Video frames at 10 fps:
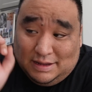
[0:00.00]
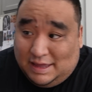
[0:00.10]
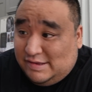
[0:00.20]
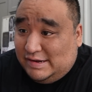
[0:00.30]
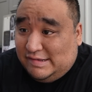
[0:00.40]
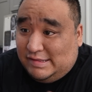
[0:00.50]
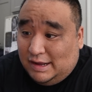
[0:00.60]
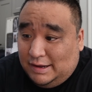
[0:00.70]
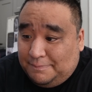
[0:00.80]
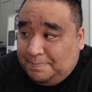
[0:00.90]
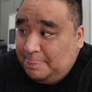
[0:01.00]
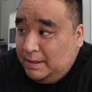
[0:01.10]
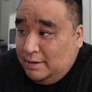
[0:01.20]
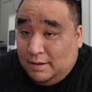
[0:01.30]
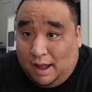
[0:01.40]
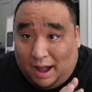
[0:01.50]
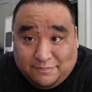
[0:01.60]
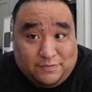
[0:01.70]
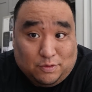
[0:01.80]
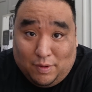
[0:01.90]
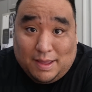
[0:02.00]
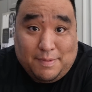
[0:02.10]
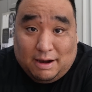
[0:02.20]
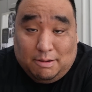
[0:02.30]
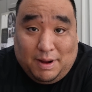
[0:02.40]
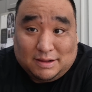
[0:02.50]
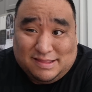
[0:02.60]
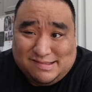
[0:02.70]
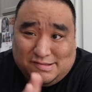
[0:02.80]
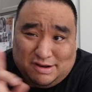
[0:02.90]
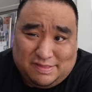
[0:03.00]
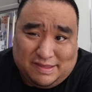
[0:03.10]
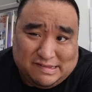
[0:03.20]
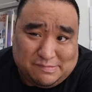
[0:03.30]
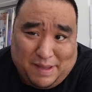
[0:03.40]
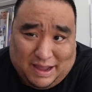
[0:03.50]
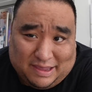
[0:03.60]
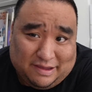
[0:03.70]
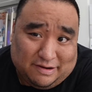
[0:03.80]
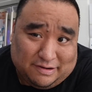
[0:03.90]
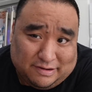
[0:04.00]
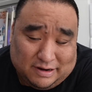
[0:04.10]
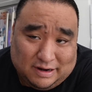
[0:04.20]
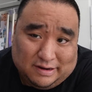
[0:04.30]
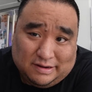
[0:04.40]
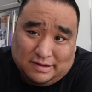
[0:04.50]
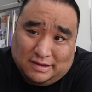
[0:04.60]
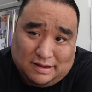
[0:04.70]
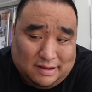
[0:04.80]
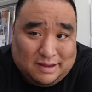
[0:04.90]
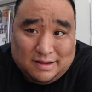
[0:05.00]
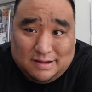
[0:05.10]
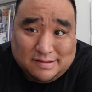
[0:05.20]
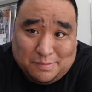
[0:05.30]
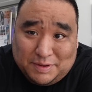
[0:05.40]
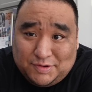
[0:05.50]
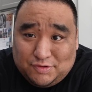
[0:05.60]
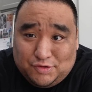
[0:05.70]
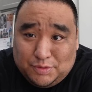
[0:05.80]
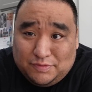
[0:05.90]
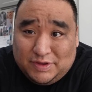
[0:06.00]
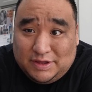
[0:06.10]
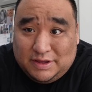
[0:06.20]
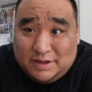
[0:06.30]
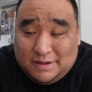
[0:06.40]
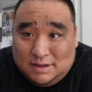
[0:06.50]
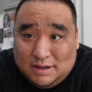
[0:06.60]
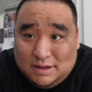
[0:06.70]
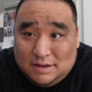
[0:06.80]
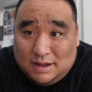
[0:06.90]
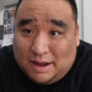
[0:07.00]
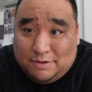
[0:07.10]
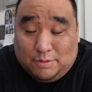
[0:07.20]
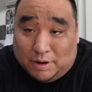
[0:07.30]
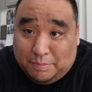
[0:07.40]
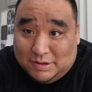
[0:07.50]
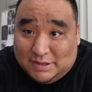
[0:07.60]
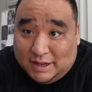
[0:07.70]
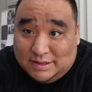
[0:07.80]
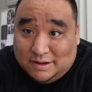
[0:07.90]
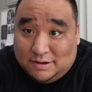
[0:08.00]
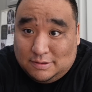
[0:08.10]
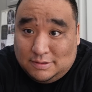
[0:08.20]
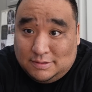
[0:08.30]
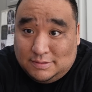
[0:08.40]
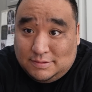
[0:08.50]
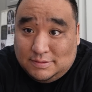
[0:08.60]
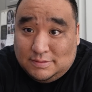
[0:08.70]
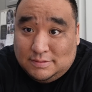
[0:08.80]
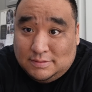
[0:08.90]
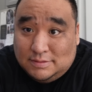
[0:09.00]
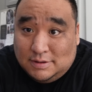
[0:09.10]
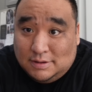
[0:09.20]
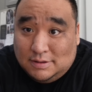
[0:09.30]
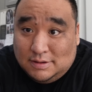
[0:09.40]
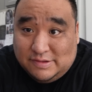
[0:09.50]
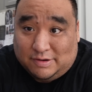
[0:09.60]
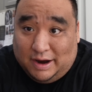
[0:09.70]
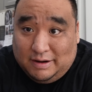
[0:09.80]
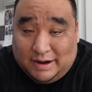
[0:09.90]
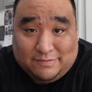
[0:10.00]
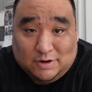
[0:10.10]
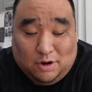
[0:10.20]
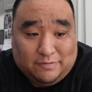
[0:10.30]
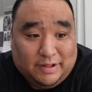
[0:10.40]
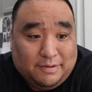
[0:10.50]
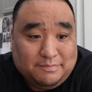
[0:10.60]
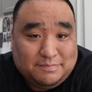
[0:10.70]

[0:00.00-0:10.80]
kitchen is done. I feel way better about this. The only thing is back here, it's a bunch of juvie. I don't know where to put that though. It's all right, I never go over there.